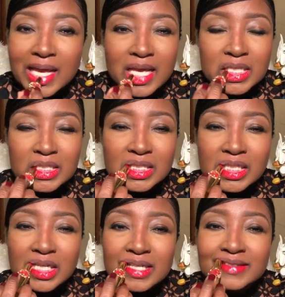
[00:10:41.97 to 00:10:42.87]

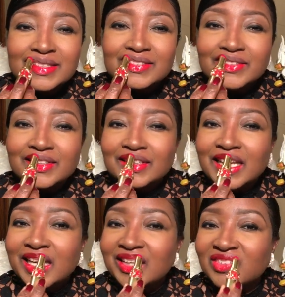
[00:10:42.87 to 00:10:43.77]
So smooth.
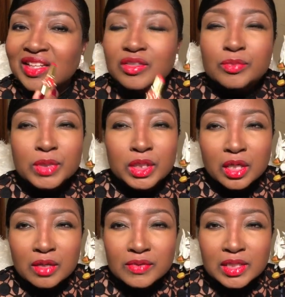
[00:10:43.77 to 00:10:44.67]
I even have to be
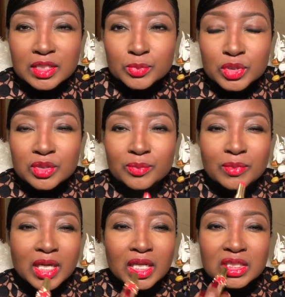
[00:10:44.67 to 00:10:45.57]
careful not to put too
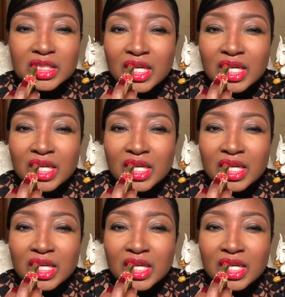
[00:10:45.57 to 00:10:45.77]
much